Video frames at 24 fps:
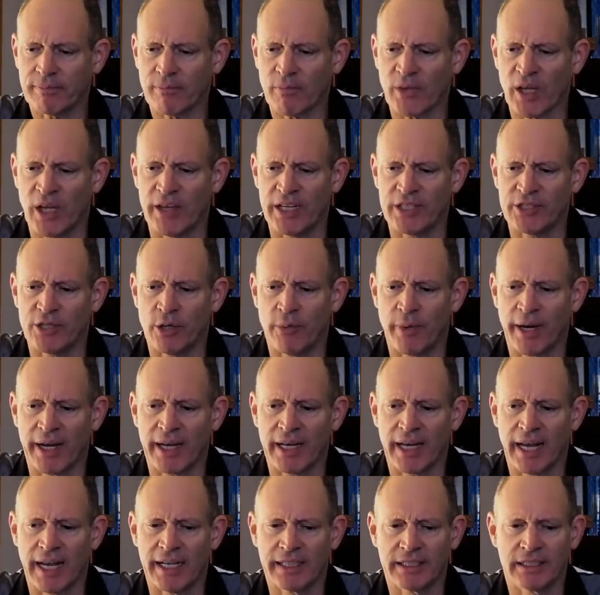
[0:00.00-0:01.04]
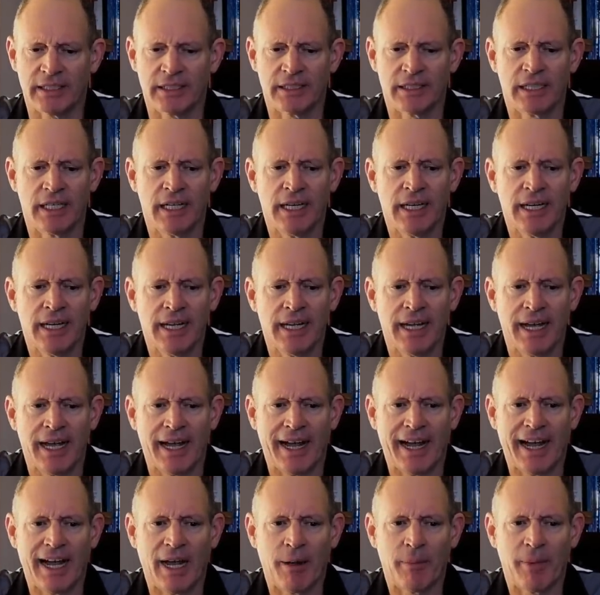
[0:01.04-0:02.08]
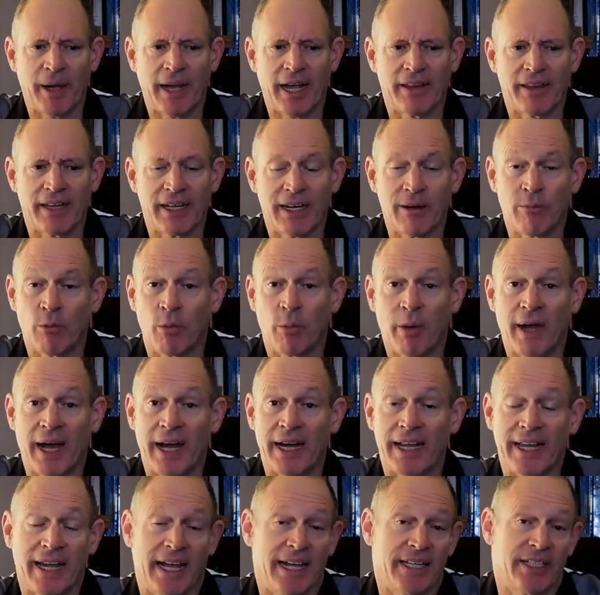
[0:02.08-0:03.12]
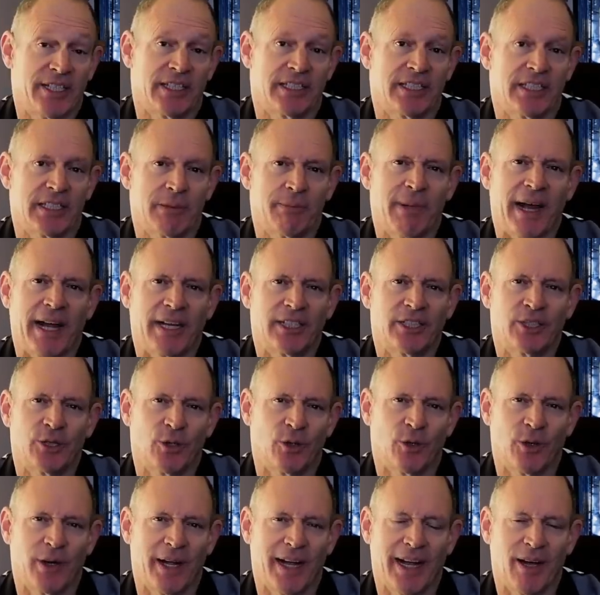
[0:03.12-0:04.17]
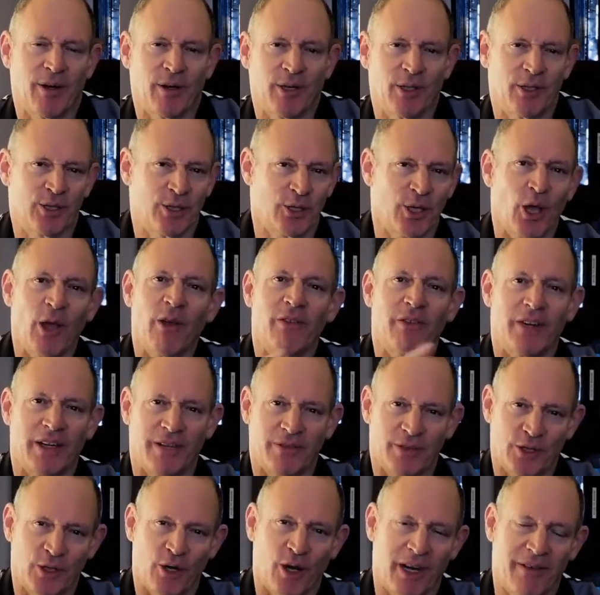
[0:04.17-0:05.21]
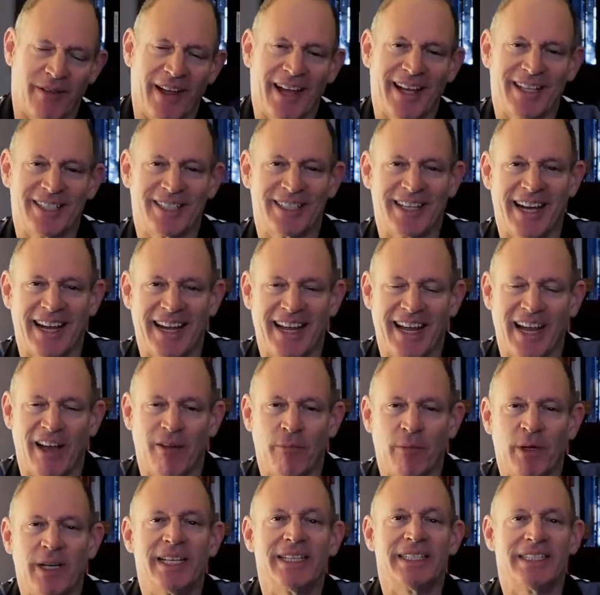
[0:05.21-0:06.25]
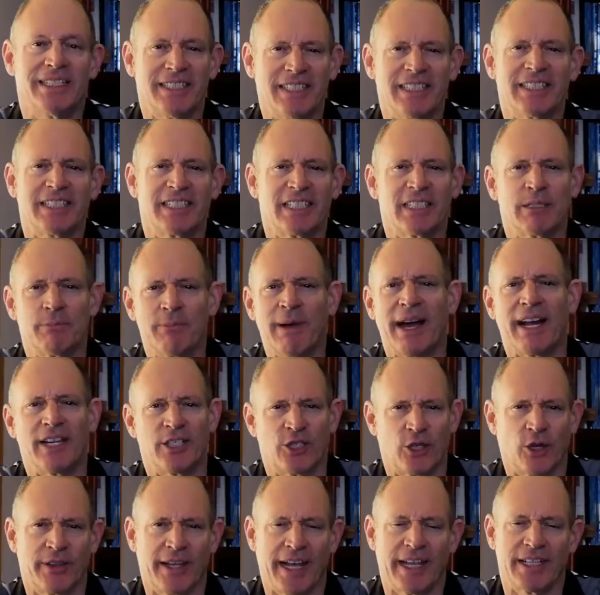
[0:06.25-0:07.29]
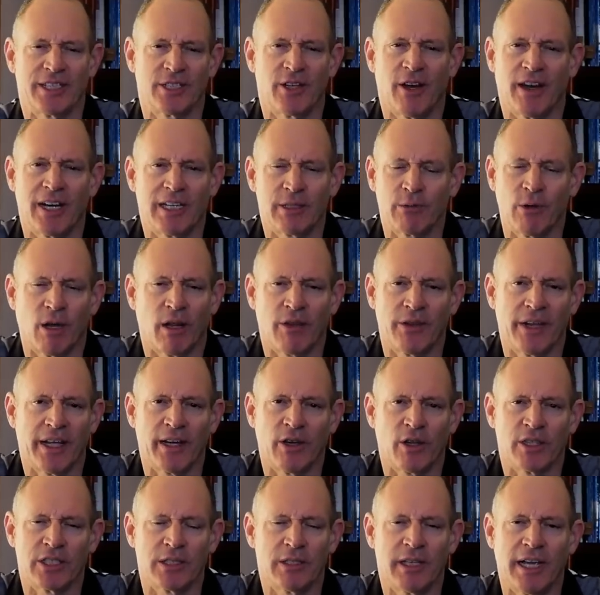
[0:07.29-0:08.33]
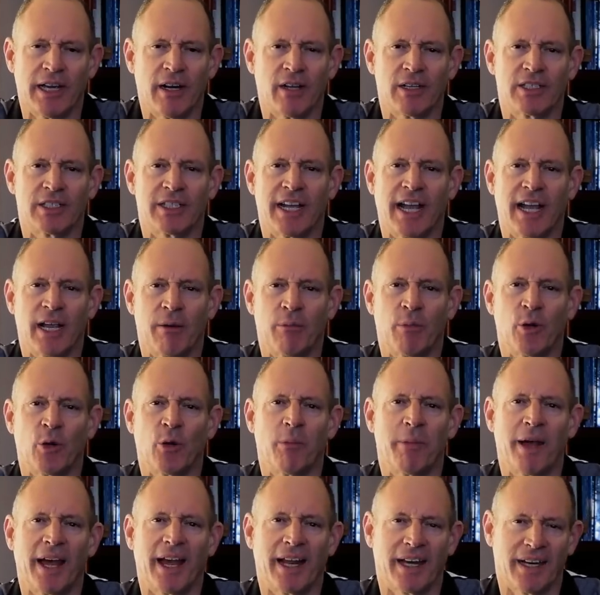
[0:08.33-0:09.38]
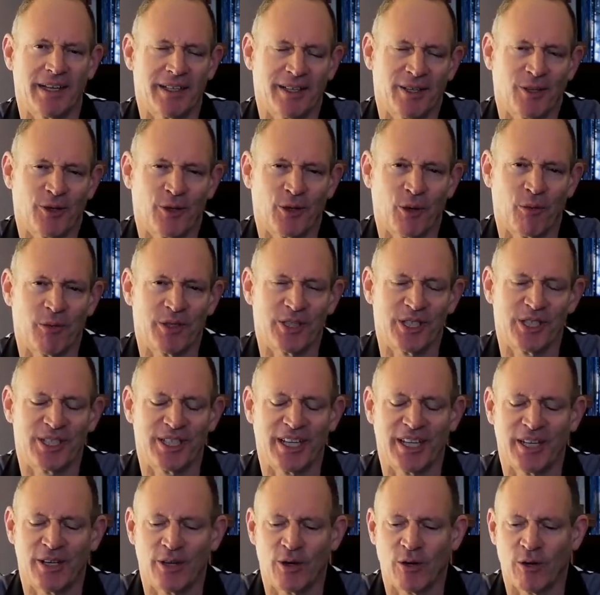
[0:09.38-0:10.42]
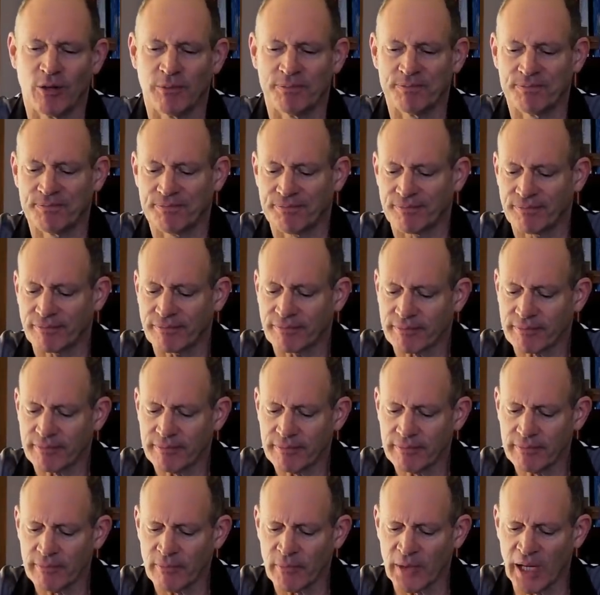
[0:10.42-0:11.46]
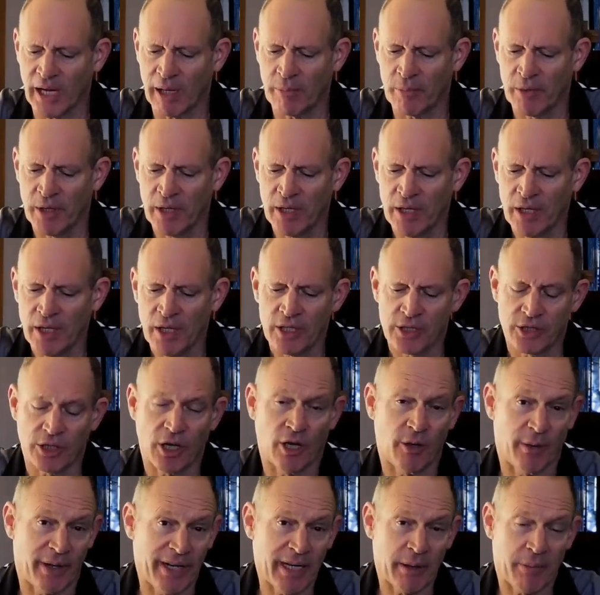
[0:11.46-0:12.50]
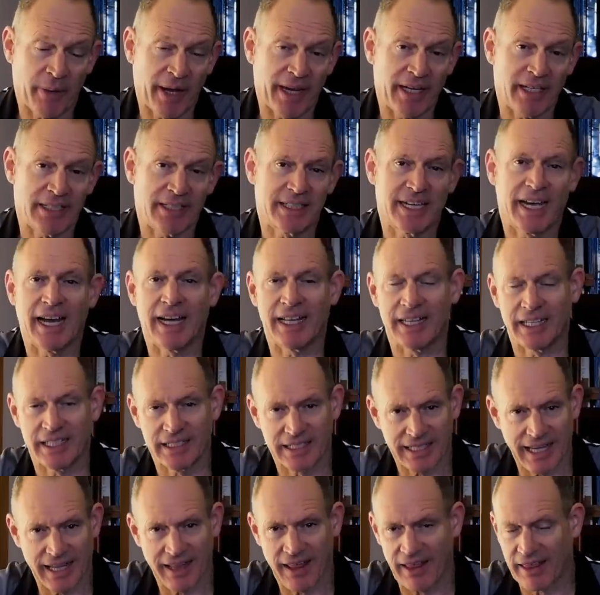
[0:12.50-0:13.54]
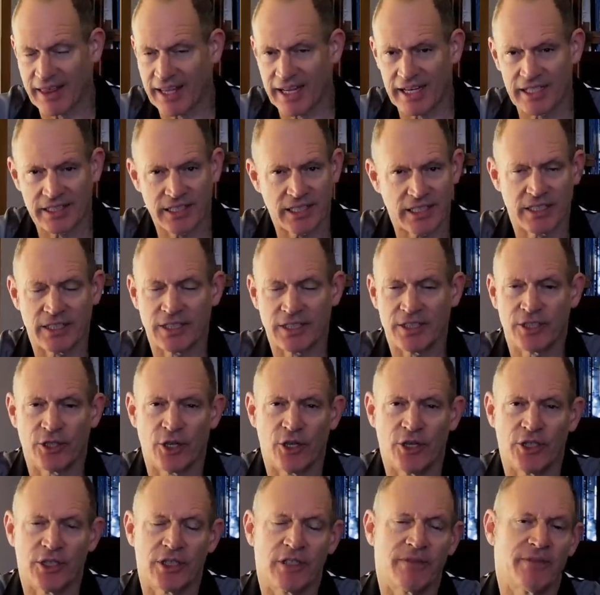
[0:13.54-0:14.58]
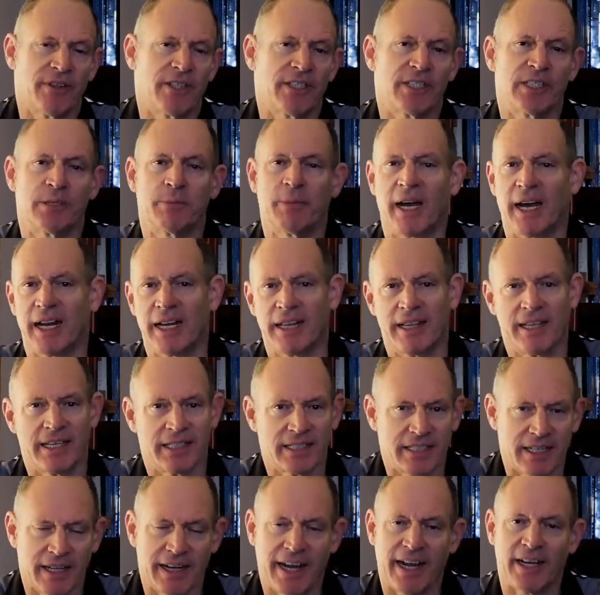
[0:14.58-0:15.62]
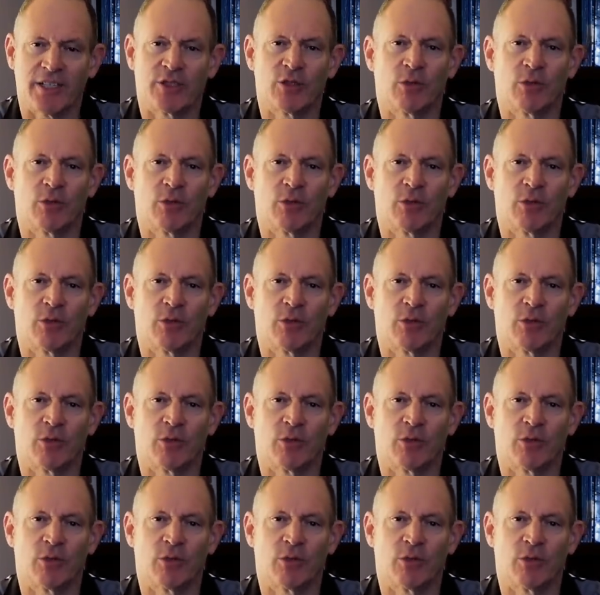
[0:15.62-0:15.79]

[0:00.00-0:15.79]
these new regulations. And the Liberal Party are just as much, or our conservative side of our state government is just as much on that side as well. They're not saying boo about it. They're not resisting it at all. So independents are, there's other things, there's the Shooters and Fishers Party, there's the National